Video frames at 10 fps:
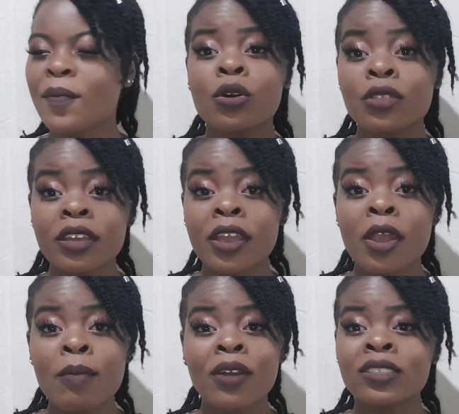all they care
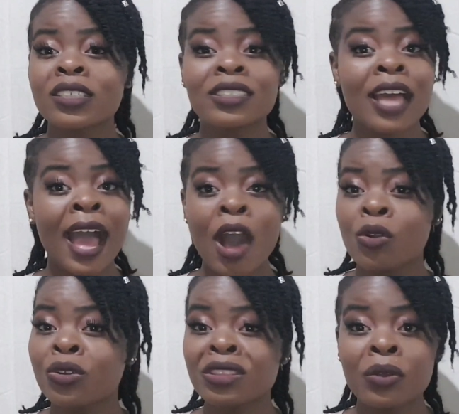about is how
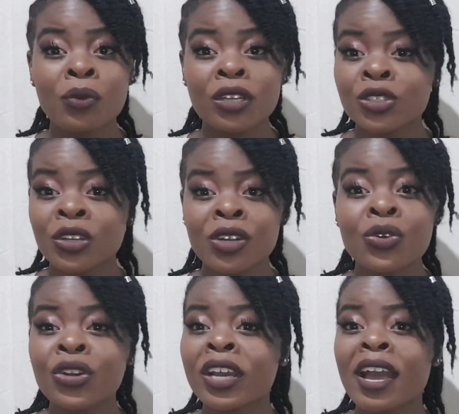good their work's gonna
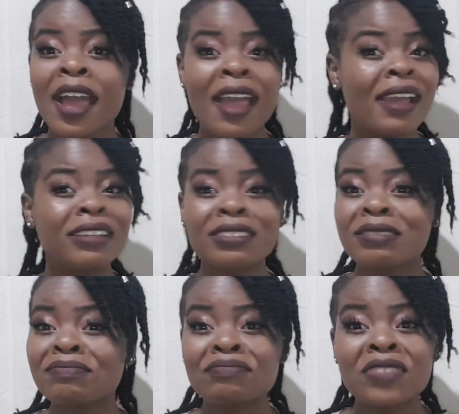look and
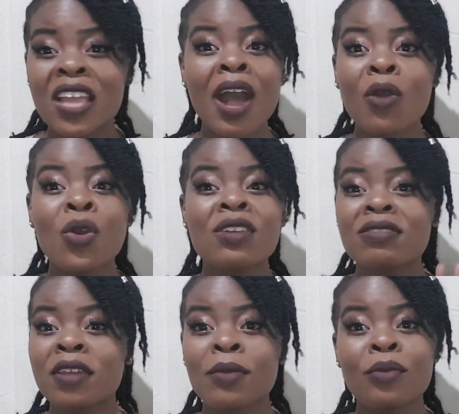how
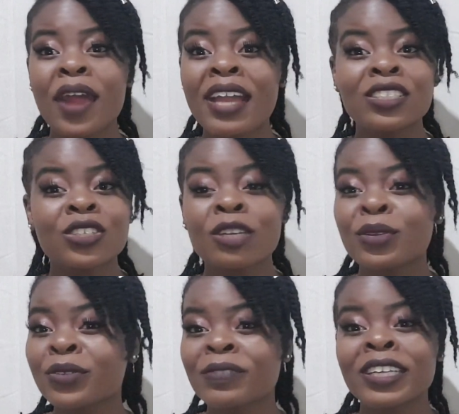their brand is gonna
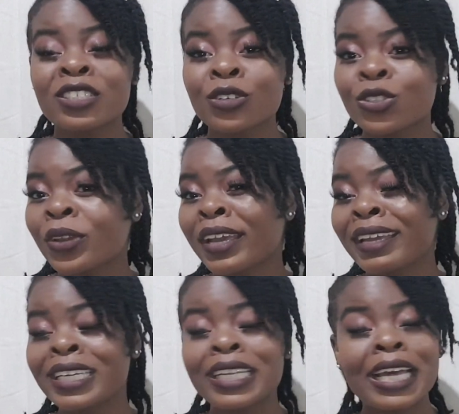be reflecting on your
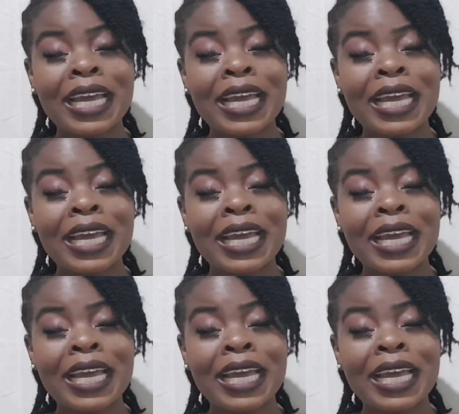head,